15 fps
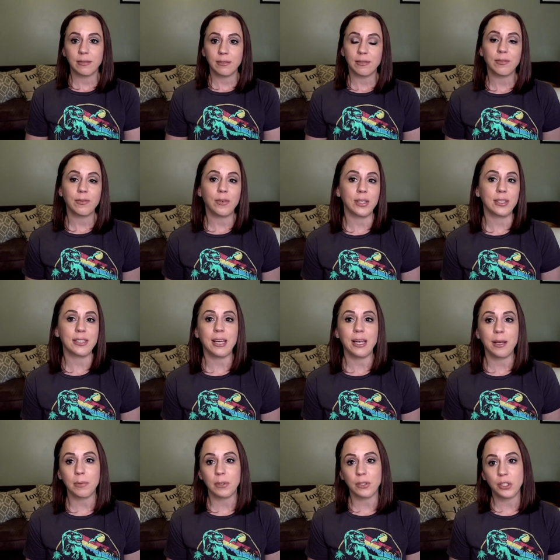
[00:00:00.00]
was
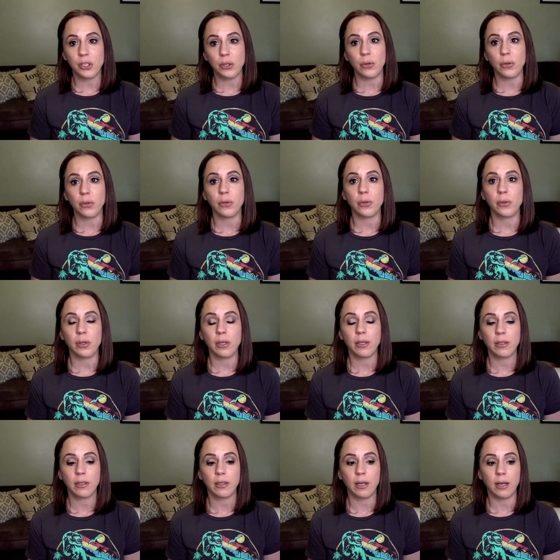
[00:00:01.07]
able to,
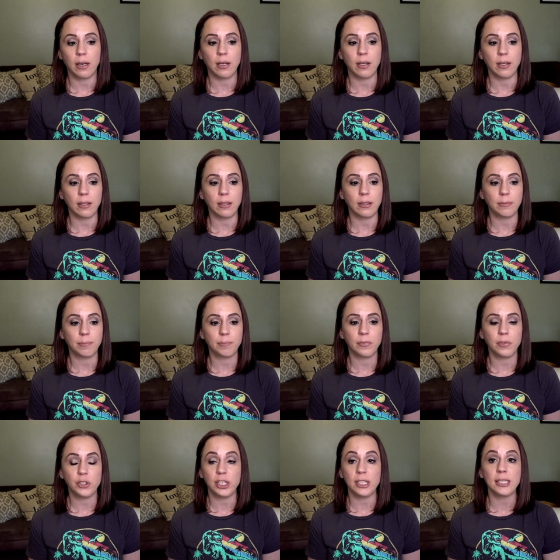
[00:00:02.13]
uh,
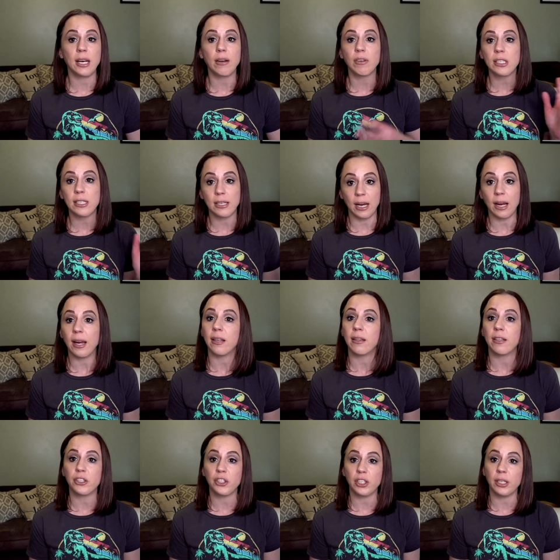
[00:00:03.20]
she's never denied
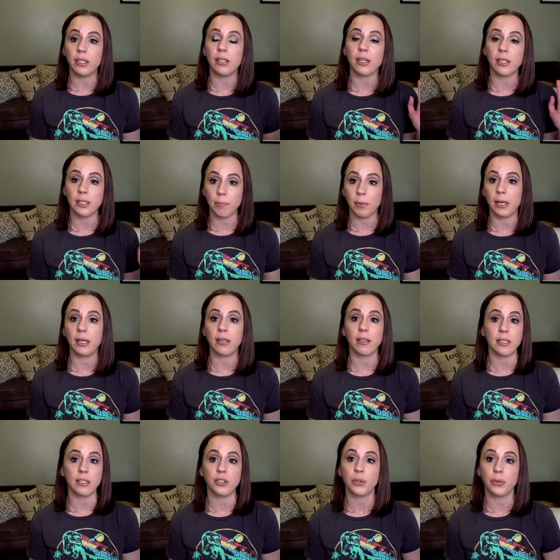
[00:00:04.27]
that she explained the
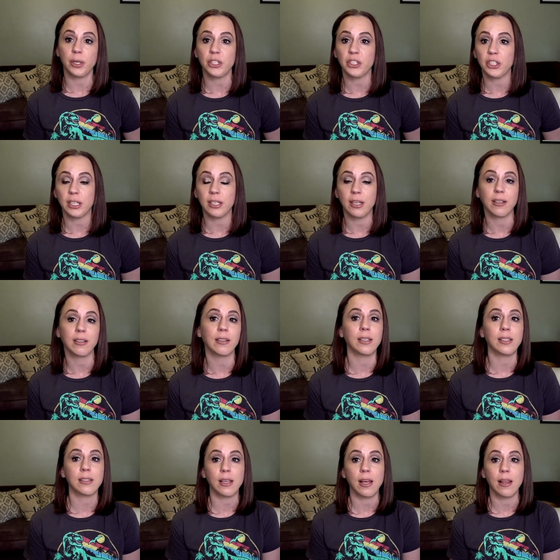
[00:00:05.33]
situation to
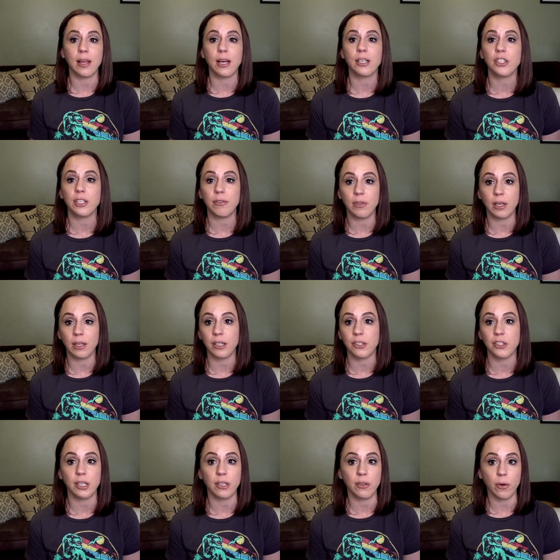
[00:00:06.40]
Nicholas and that she felt like
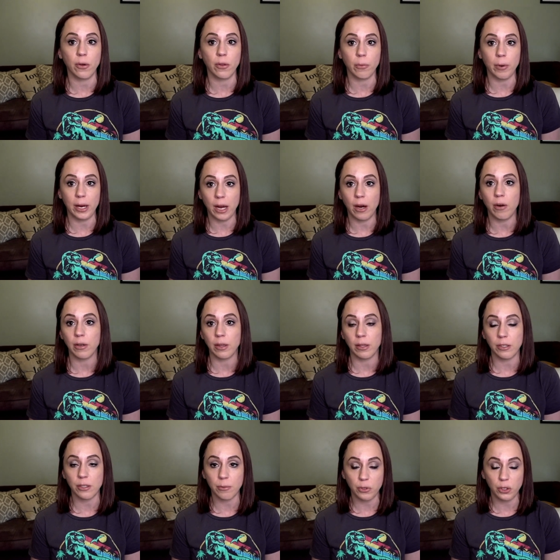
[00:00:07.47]
she had no other way out. And
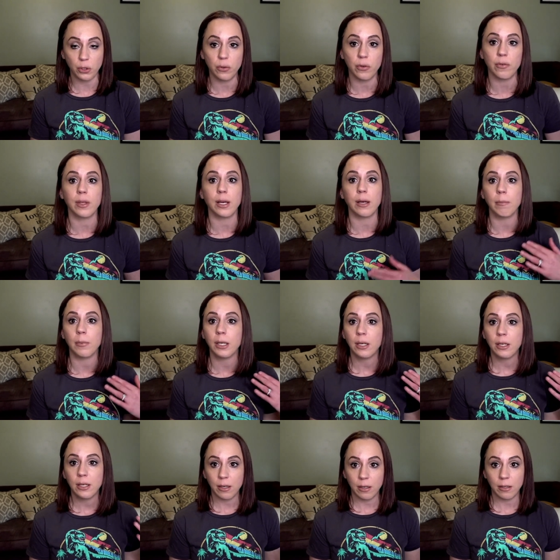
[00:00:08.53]
the two of them
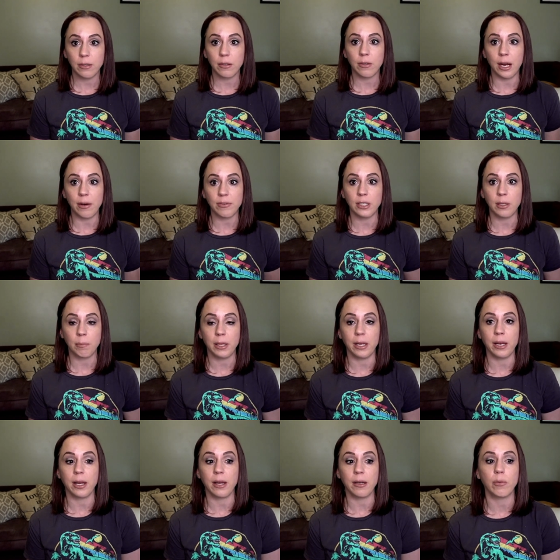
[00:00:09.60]
crafted a
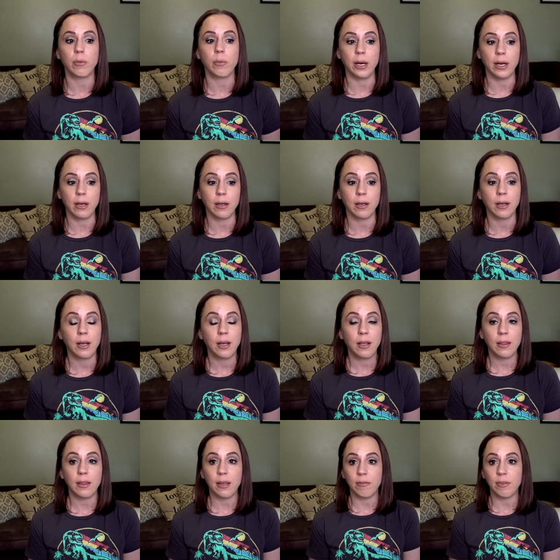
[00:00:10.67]
plan where
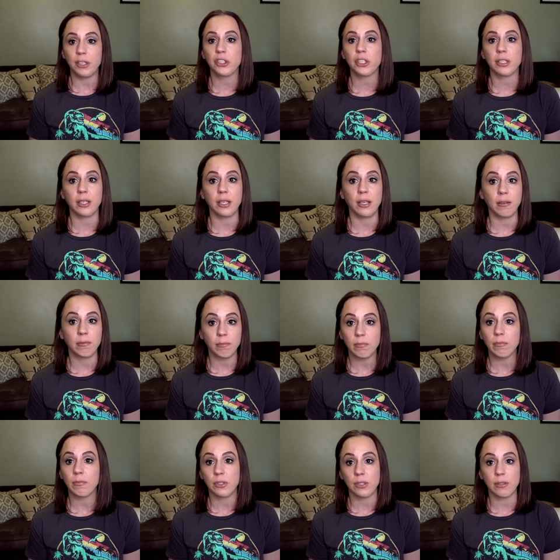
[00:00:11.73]
they eventually
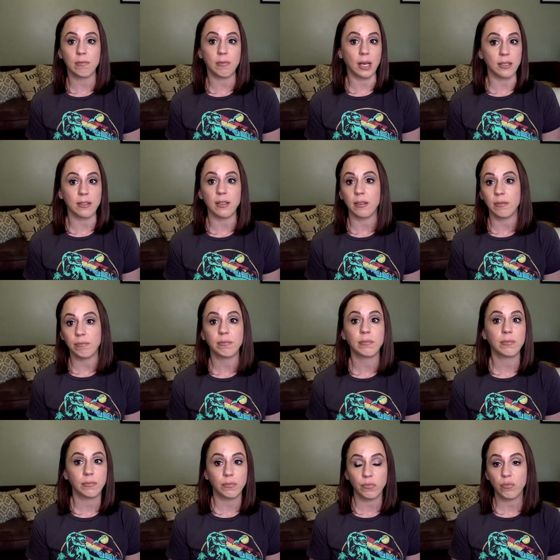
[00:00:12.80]
ended
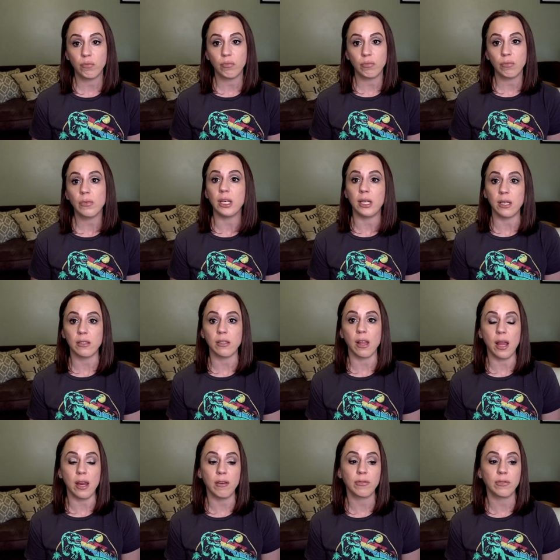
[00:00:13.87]
Dee Dee's
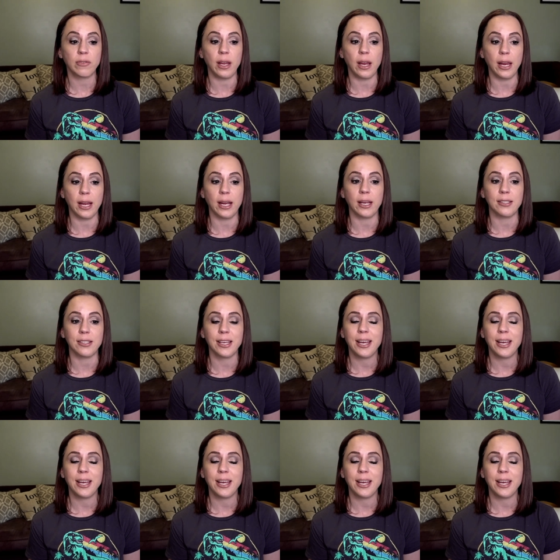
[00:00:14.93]
life. And